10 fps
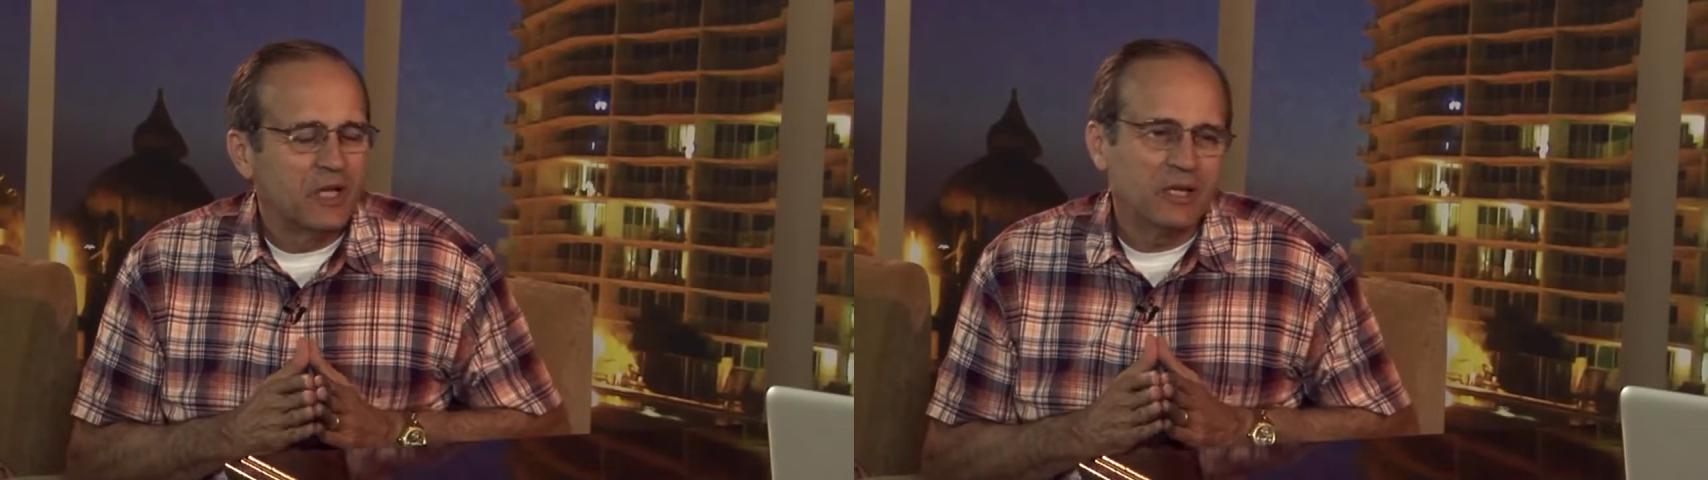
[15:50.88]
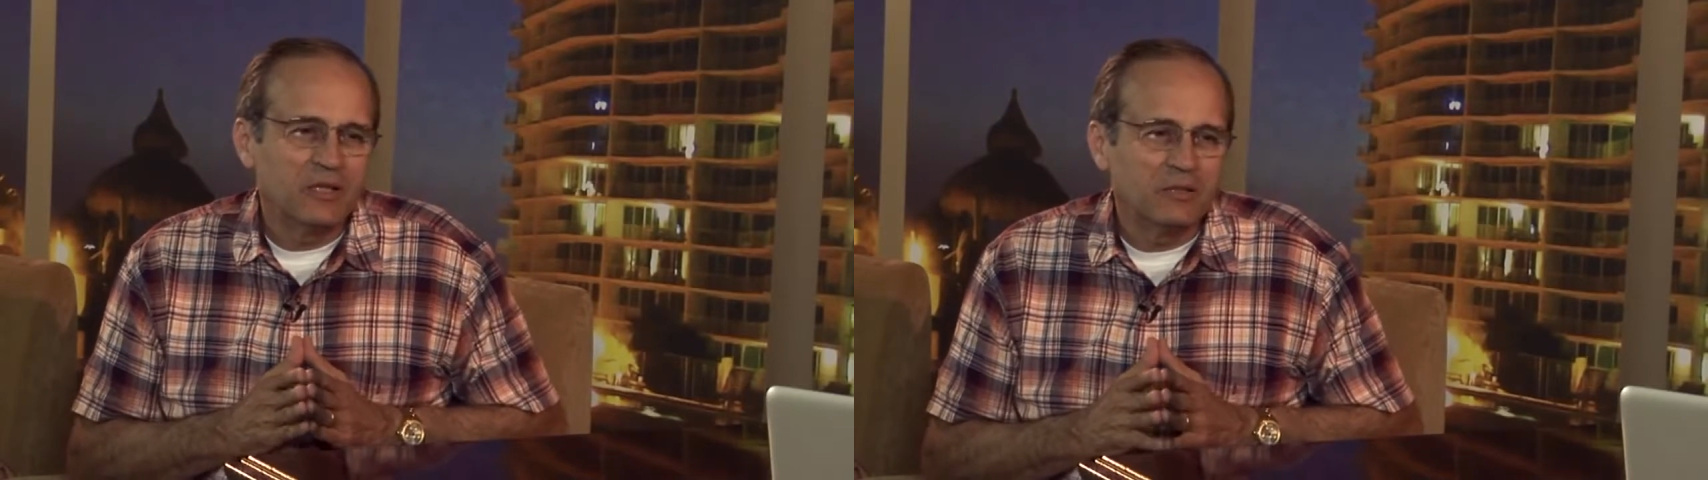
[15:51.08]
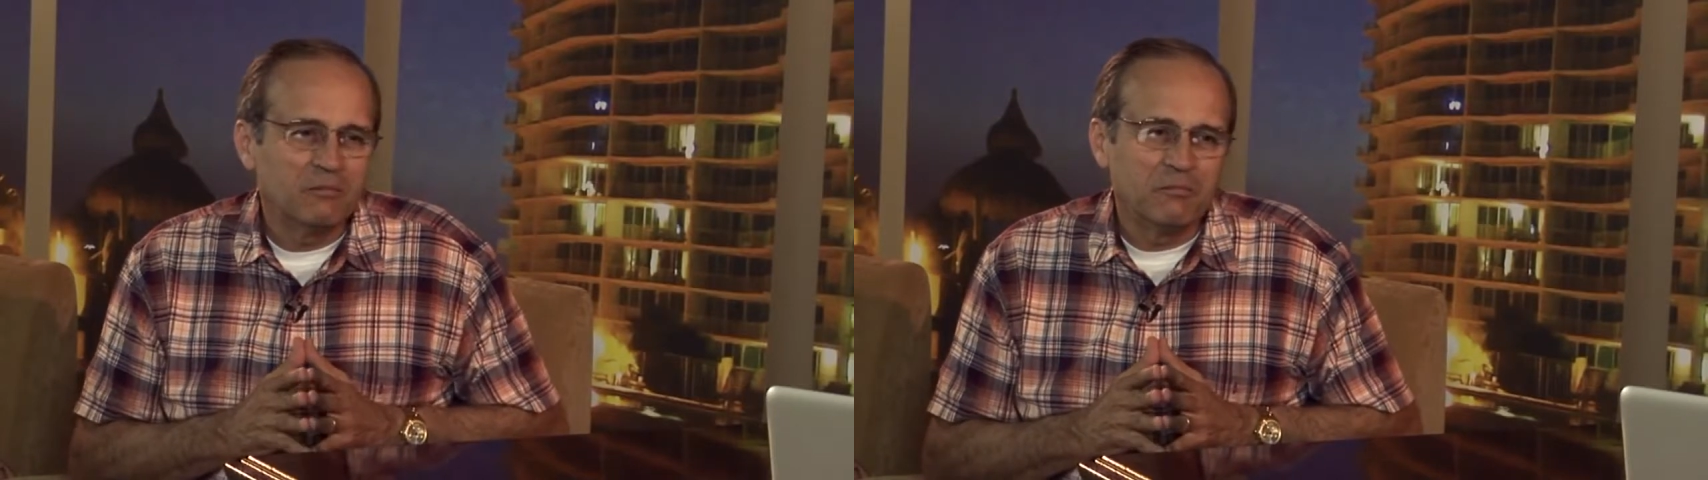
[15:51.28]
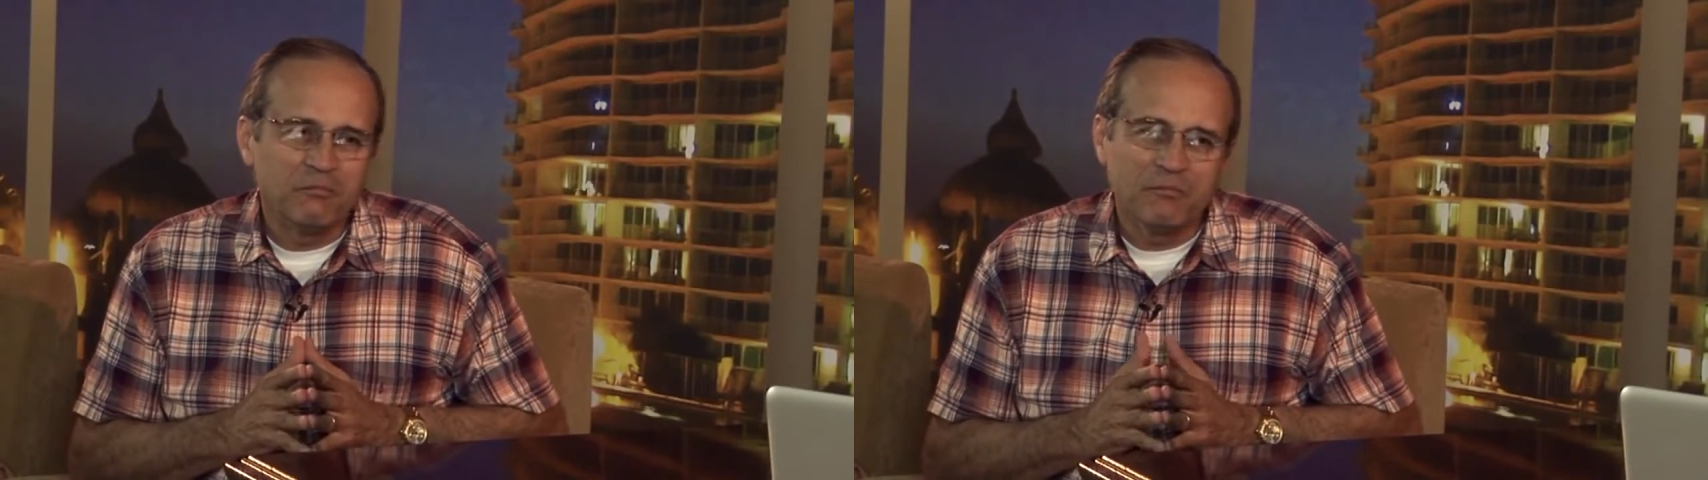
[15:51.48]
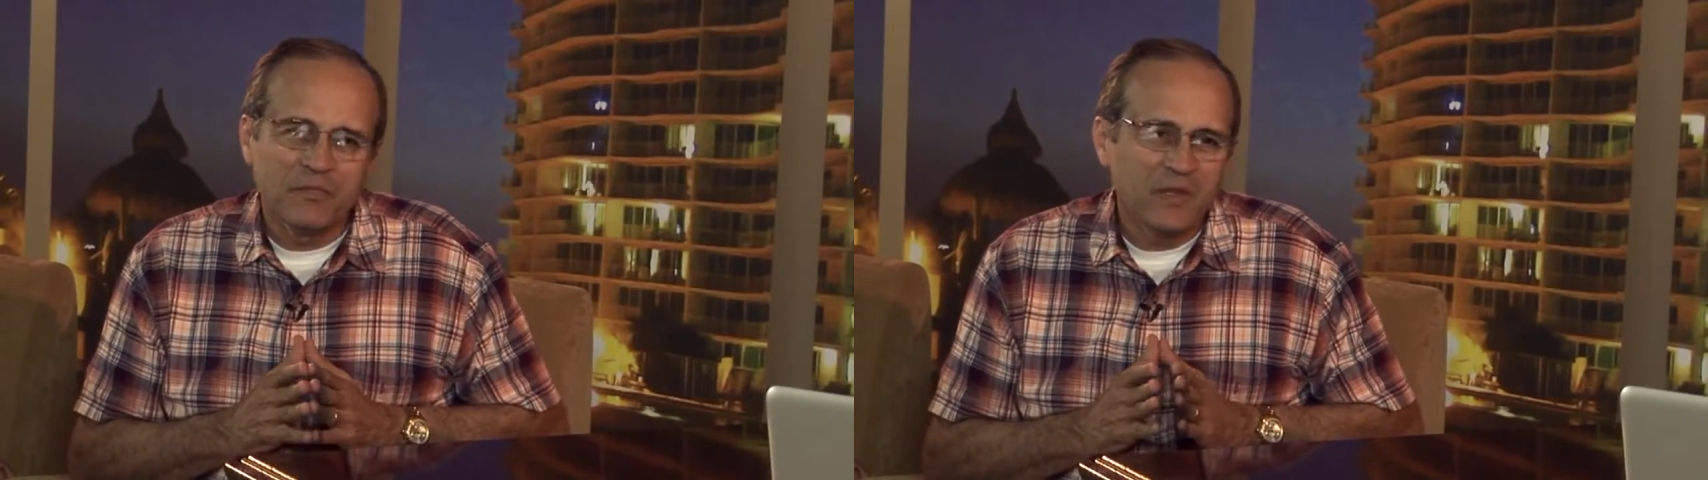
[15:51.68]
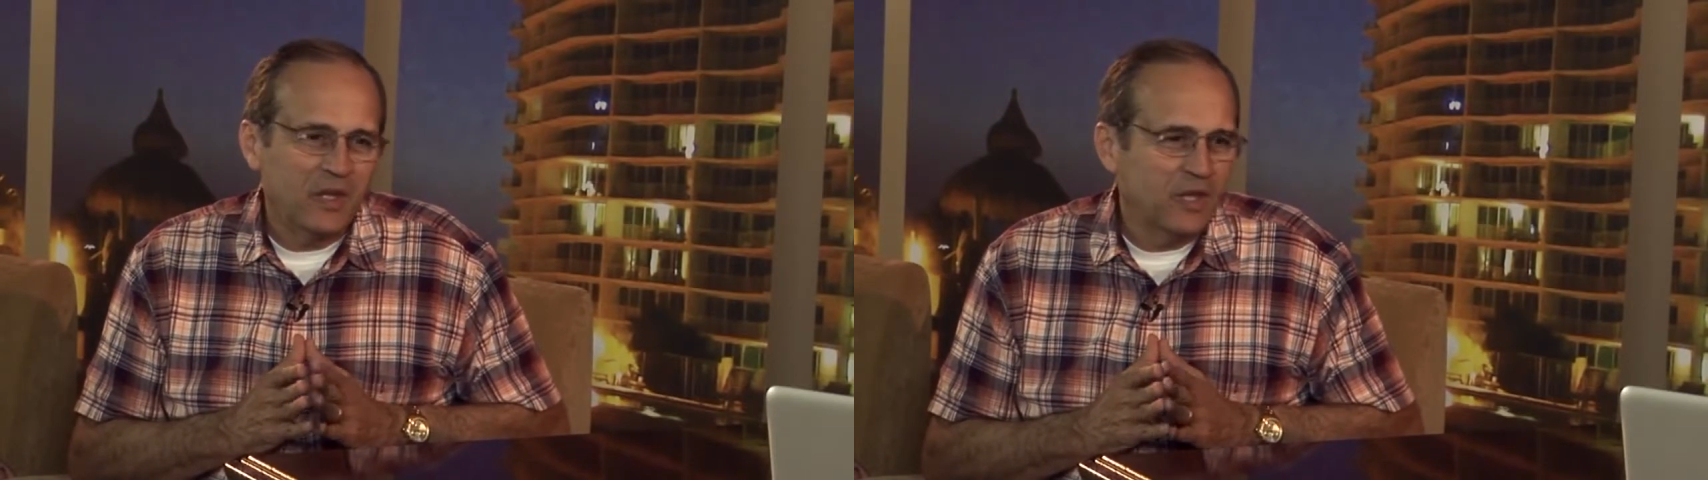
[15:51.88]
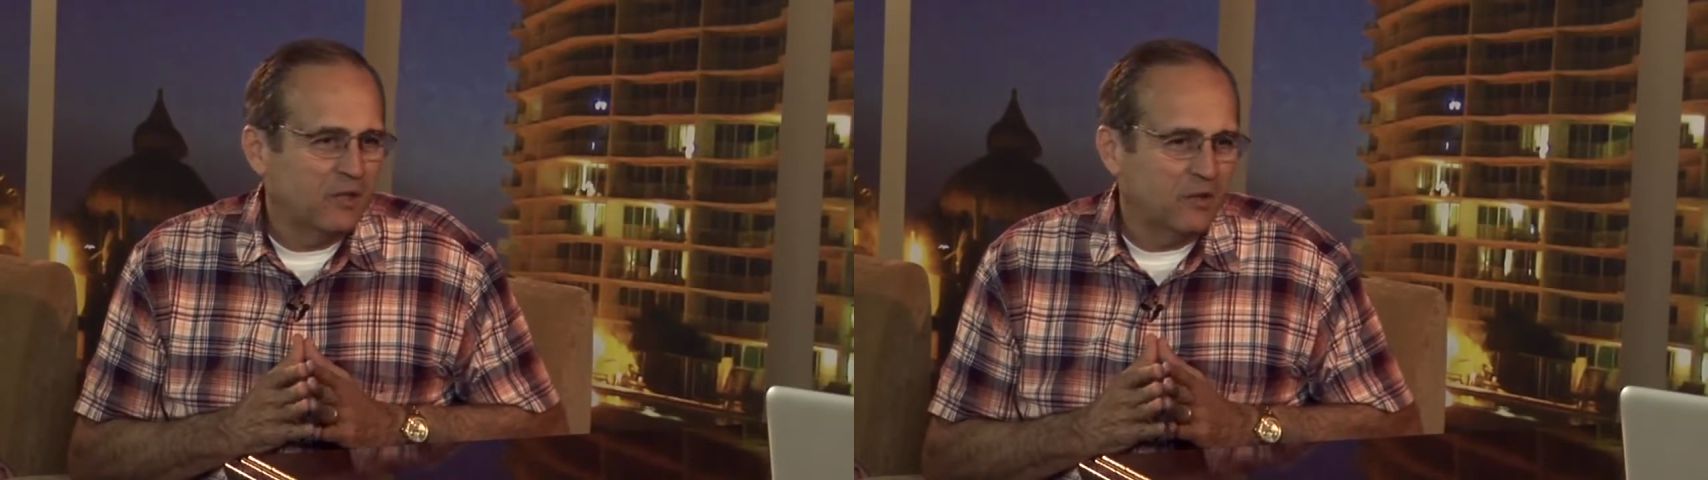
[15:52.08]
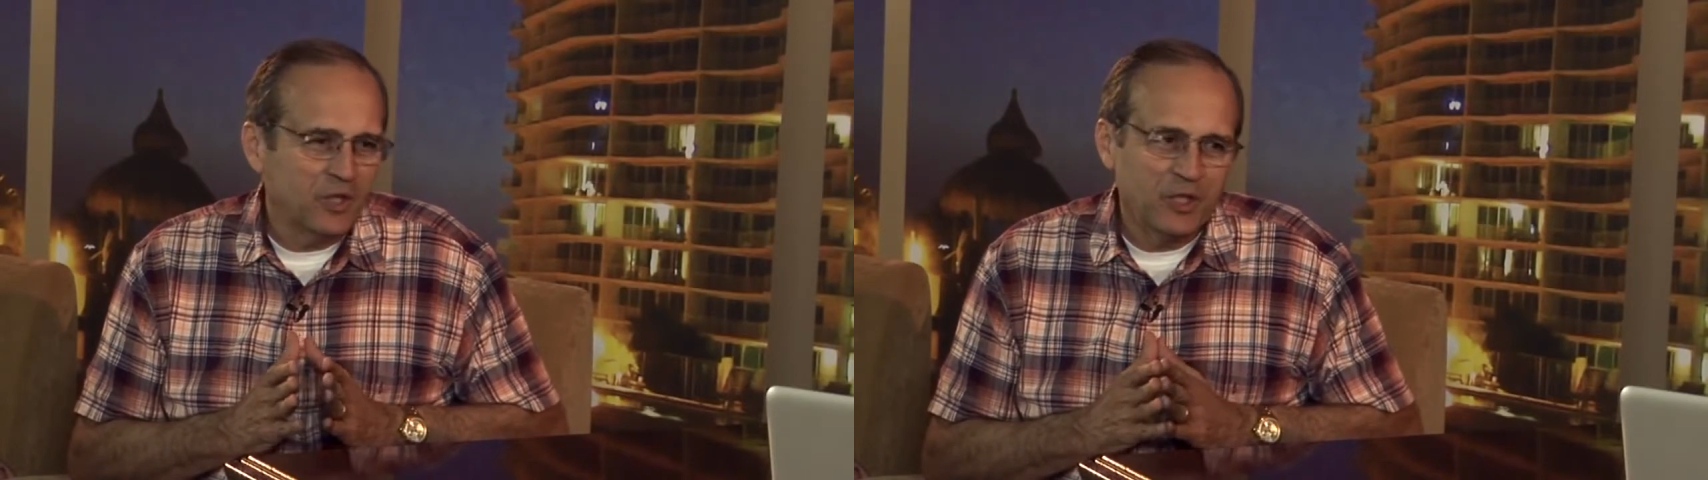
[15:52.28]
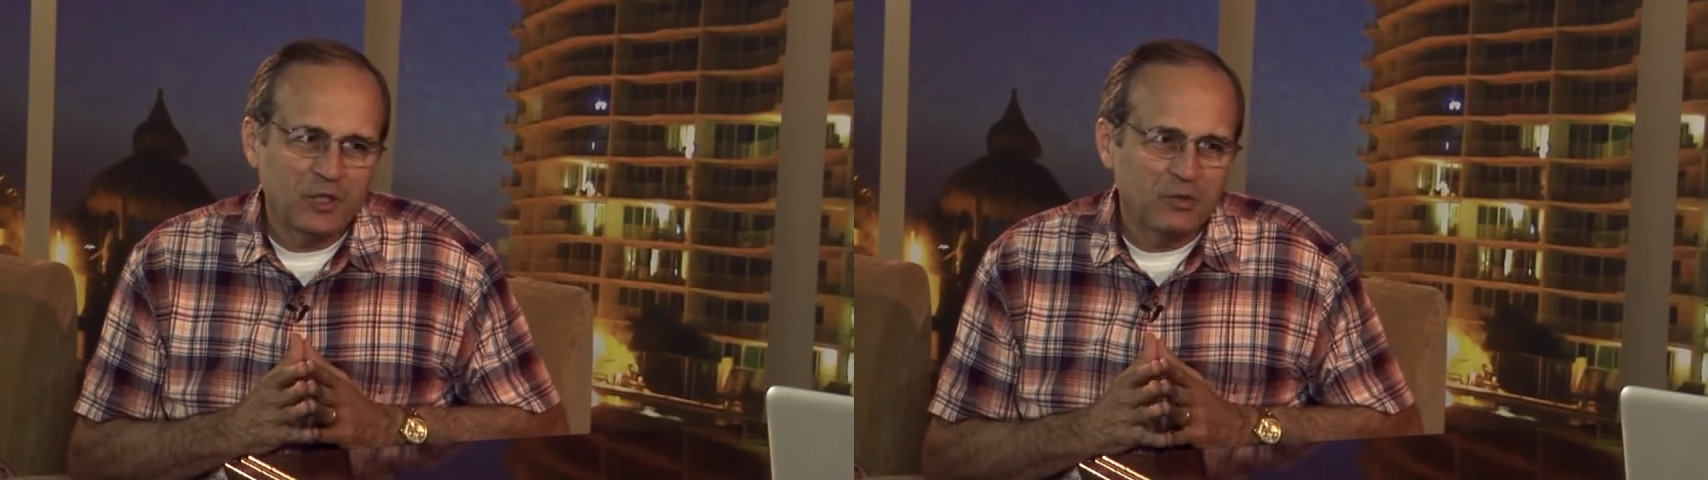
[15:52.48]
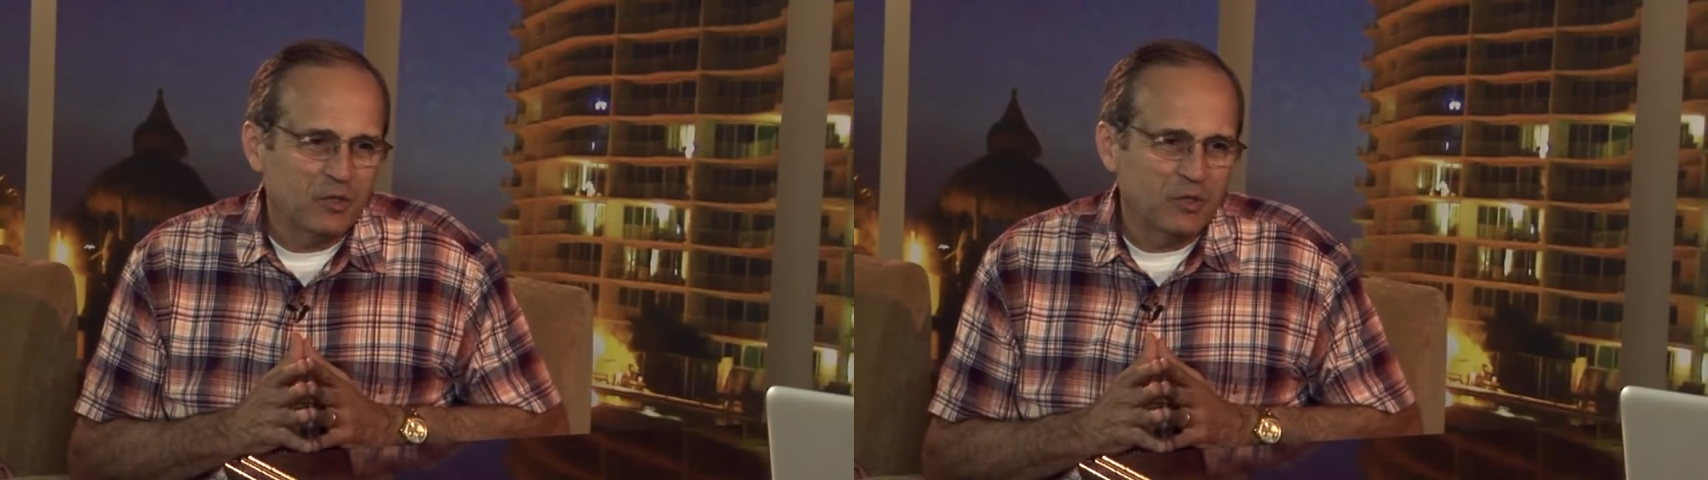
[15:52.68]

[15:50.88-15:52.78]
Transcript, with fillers: um, and uh,